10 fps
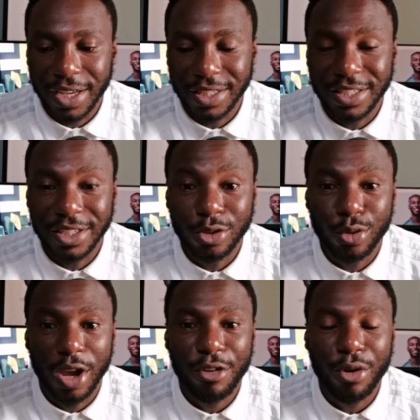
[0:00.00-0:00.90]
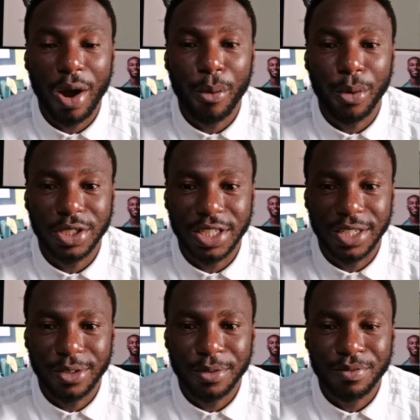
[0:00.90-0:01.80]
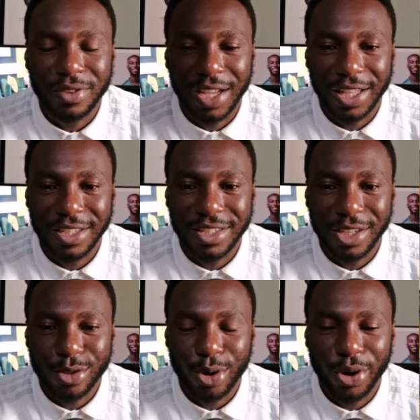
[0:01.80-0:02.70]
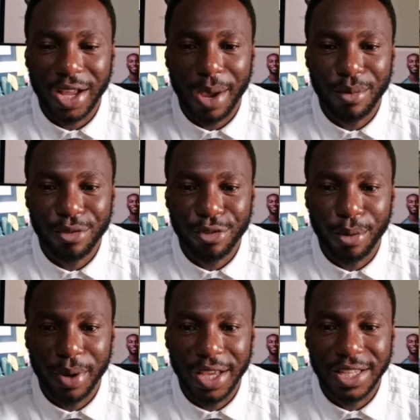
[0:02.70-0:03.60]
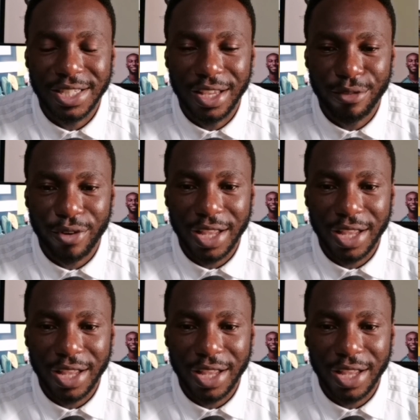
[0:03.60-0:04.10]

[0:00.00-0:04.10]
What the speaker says: Indeed, to everyone watching, that is the story coming from St.